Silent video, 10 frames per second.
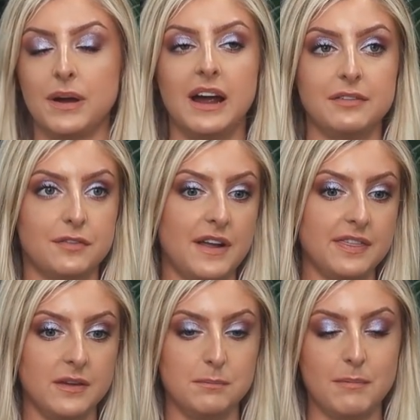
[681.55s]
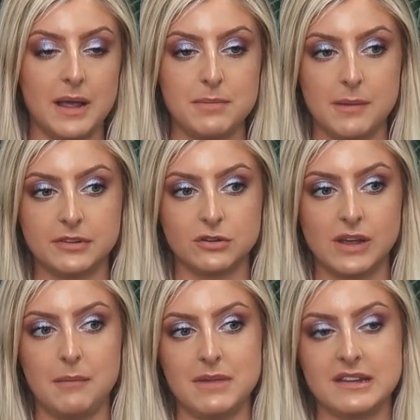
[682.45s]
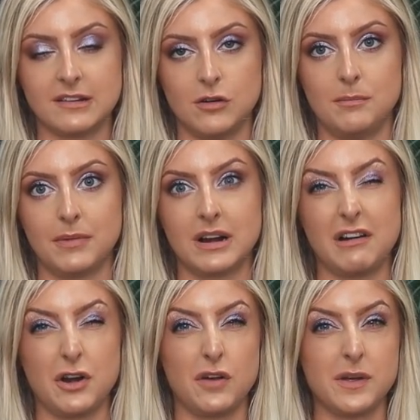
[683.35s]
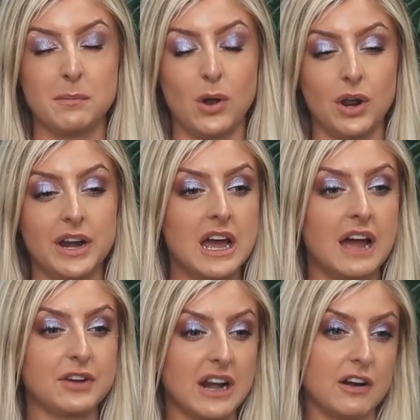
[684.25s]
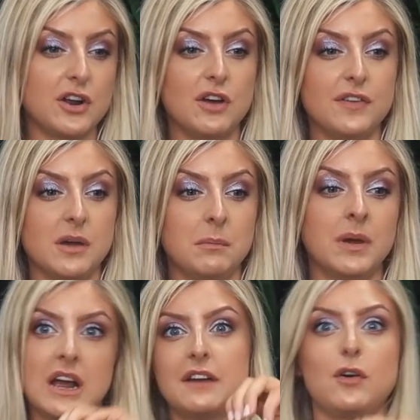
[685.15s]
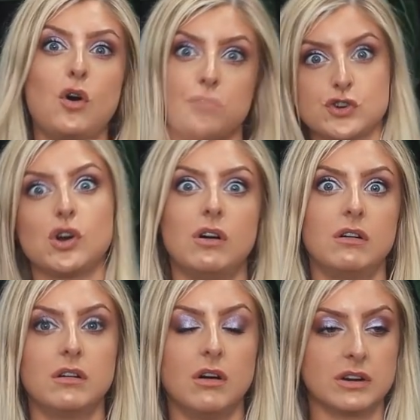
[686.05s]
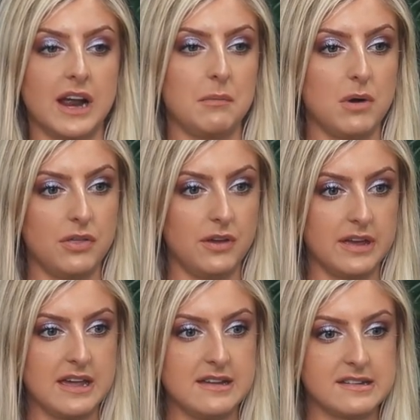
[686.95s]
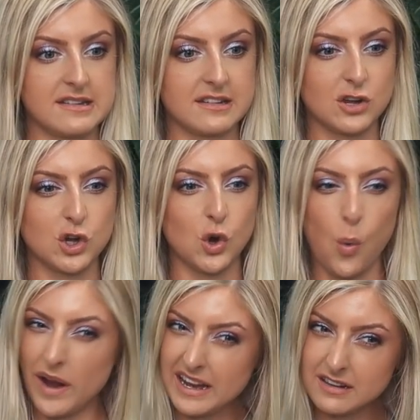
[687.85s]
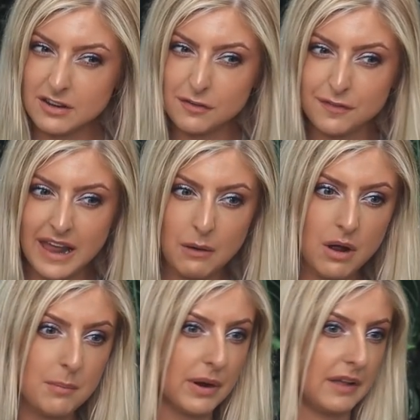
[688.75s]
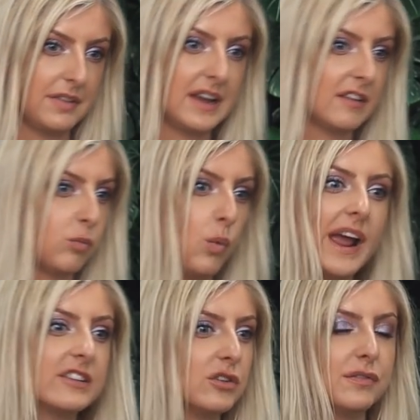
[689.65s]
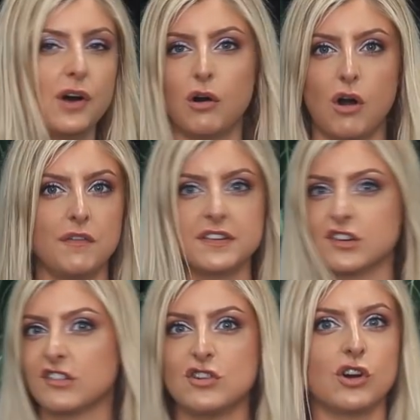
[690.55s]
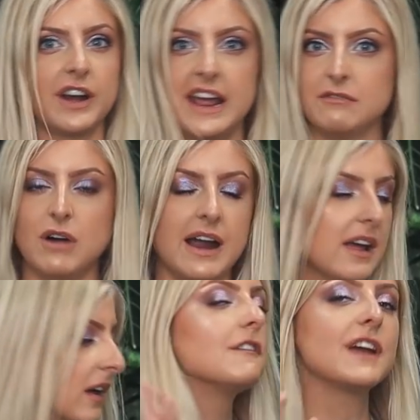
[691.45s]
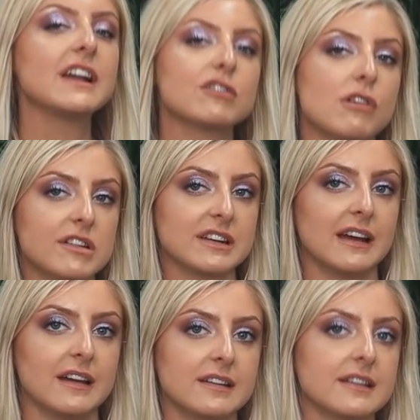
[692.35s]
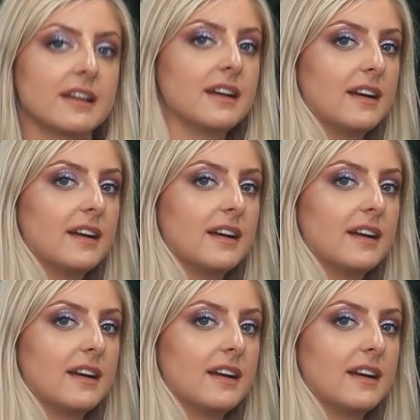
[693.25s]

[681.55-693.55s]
I have a friend that might be able to get me some Clarinervium pollen. I have a Clarinervium kind of offshot on camera that is going to flower, but I think it's way too far off. It's just not going to hit right. Fingers crossed, guys.